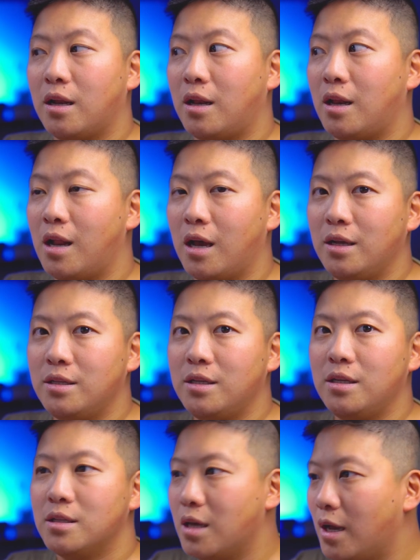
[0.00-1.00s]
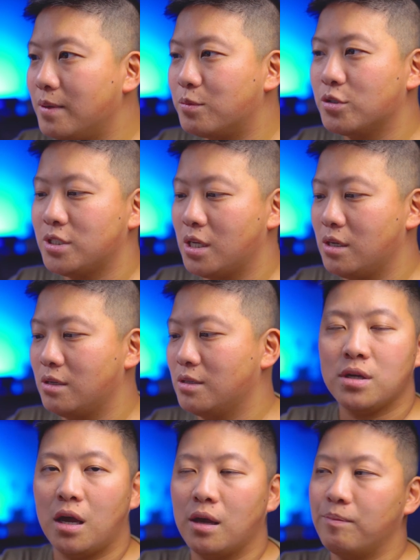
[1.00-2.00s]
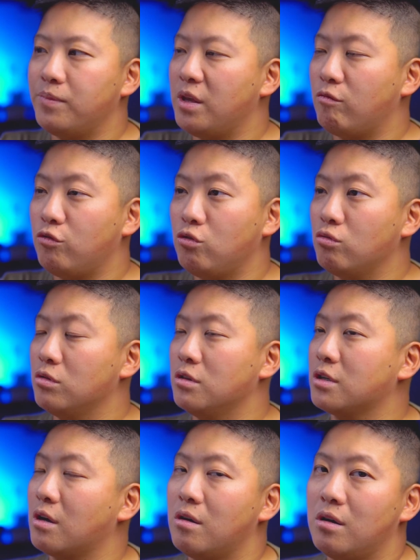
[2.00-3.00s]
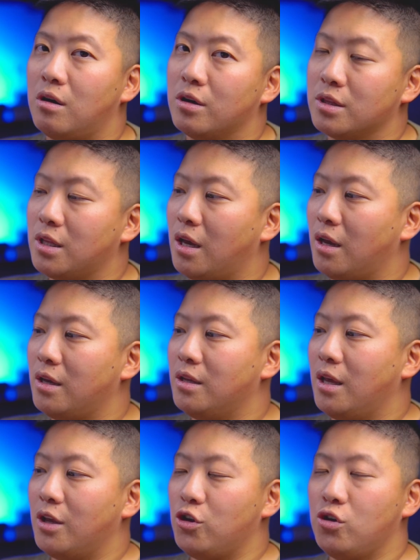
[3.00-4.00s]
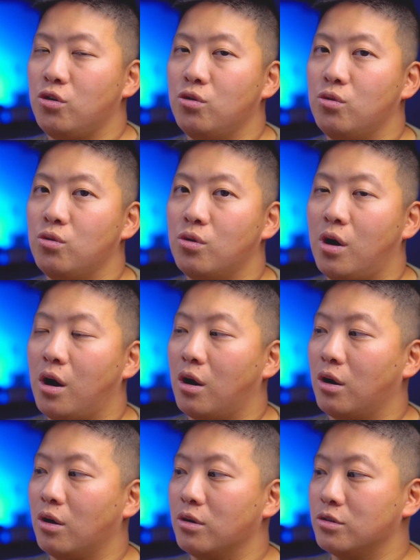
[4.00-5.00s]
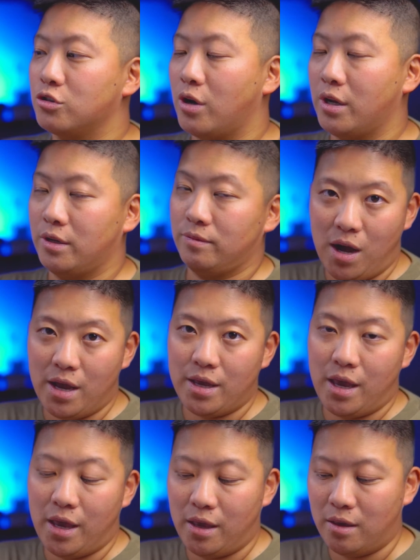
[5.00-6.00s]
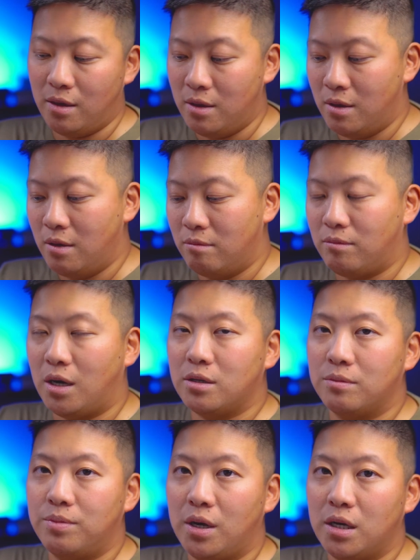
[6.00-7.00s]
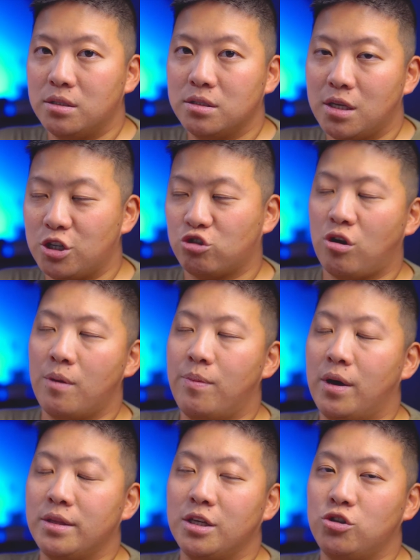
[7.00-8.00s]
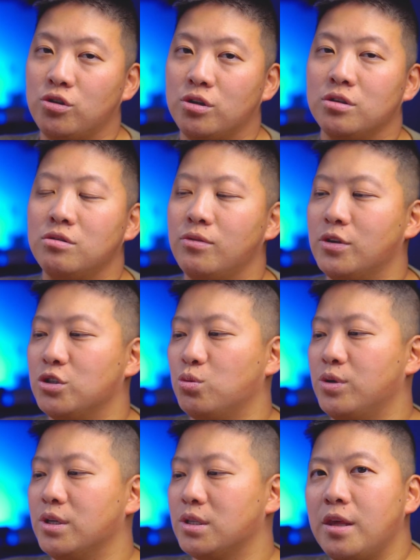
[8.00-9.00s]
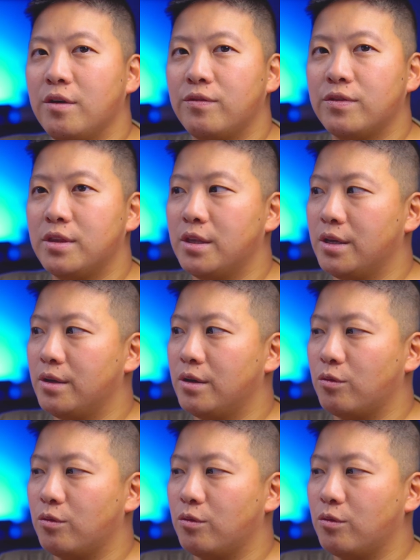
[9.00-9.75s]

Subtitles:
99% of the time, if you look online and you are trying to buy a monopod slash tripod that you can do this with, if the